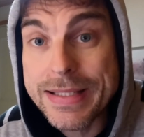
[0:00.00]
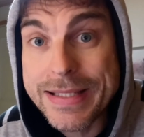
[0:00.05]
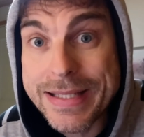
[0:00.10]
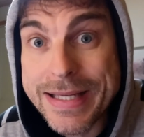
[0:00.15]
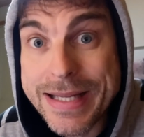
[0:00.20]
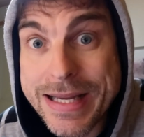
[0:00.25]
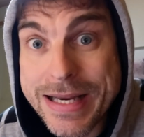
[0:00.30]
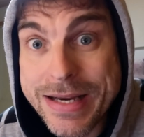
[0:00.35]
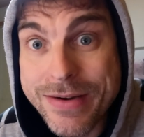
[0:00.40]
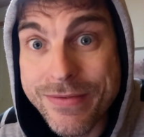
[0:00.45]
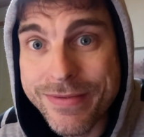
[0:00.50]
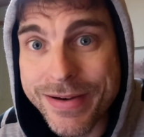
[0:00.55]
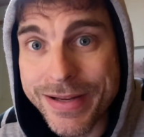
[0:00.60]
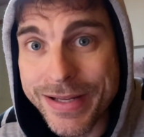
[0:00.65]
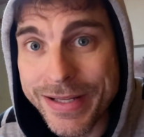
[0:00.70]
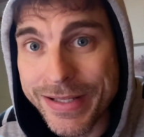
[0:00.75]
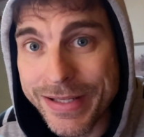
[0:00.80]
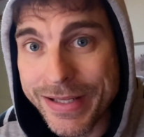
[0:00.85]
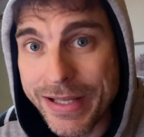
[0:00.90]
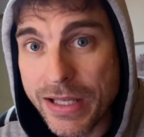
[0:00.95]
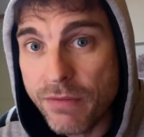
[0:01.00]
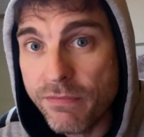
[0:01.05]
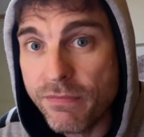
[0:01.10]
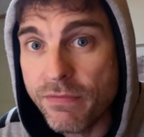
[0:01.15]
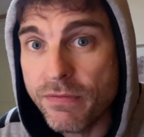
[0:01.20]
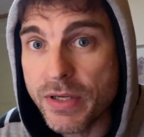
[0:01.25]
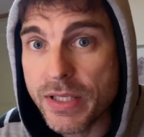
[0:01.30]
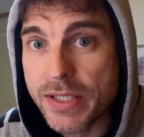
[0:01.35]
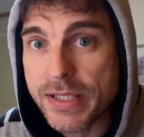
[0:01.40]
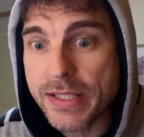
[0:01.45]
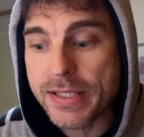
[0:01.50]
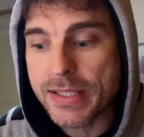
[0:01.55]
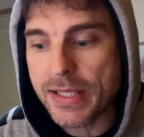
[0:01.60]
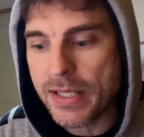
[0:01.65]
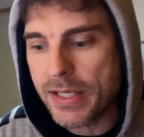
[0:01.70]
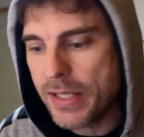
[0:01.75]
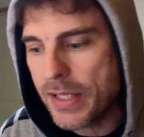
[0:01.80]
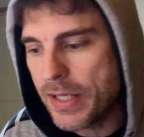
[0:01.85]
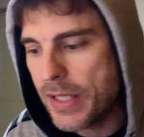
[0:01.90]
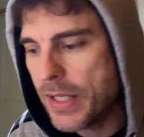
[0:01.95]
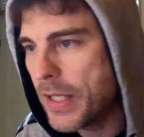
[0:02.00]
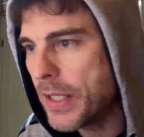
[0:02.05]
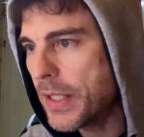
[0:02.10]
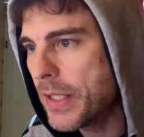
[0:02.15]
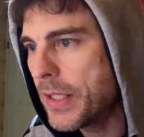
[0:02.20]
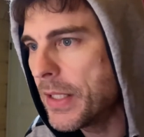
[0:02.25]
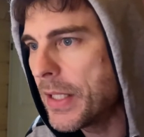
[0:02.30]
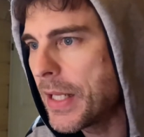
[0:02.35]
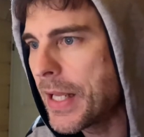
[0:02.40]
tinkering every Sunday.